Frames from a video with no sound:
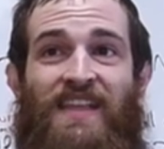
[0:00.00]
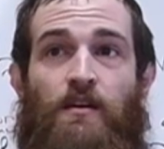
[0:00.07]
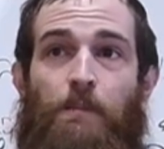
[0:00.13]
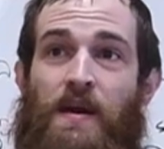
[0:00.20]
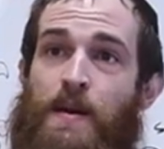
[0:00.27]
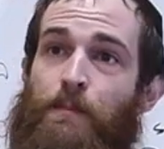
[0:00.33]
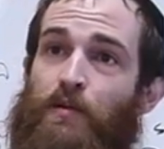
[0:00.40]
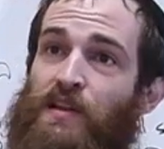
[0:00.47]
other
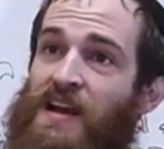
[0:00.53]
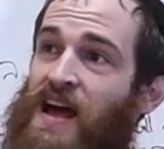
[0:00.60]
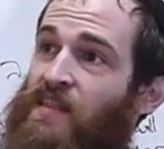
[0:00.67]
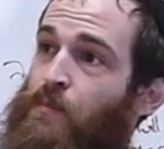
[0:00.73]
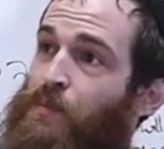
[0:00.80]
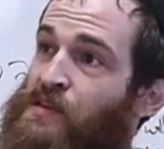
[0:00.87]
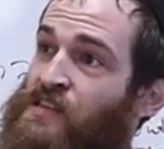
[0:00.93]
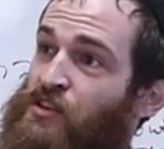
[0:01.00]
people in
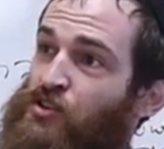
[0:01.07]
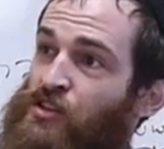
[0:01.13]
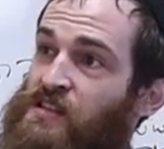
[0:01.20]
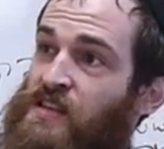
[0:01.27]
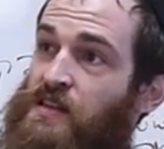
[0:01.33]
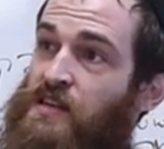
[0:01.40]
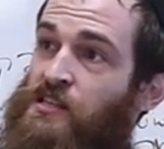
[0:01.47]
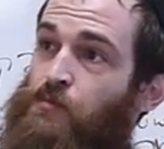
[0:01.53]
other
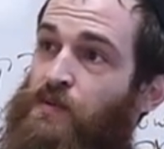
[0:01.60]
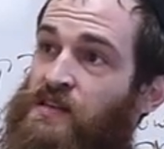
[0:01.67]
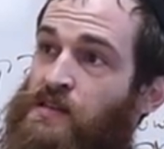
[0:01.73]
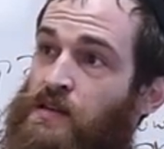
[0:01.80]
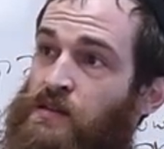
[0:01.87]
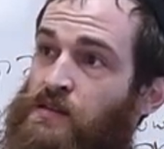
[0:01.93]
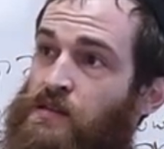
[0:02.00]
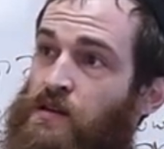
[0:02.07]
positions in this
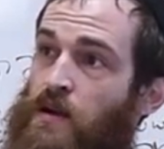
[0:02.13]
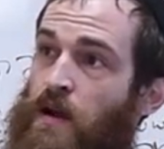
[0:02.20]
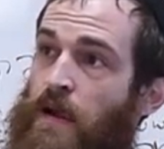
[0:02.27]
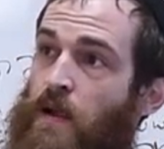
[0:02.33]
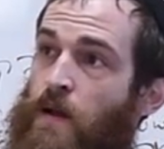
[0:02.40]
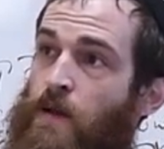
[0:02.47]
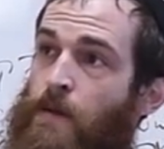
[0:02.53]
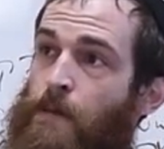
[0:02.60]
business,
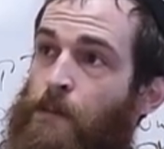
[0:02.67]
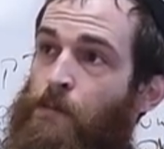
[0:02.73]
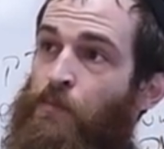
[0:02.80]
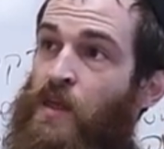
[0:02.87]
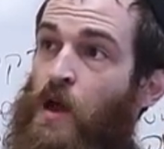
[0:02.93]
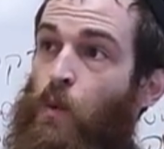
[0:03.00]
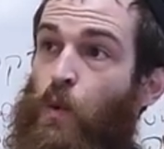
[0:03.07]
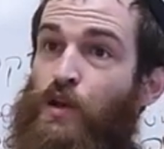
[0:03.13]

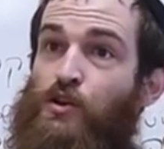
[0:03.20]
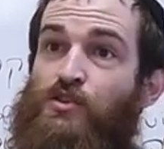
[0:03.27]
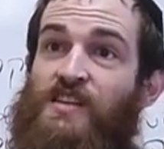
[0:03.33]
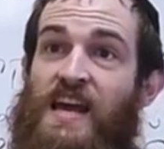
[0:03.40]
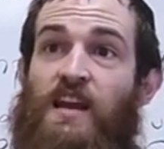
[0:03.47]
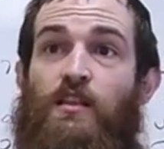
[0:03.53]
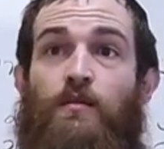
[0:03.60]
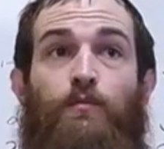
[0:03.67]
when you
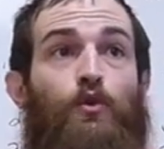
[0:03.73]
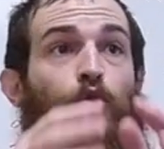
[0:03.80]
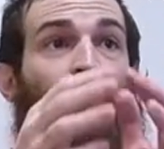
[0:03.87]
say to them,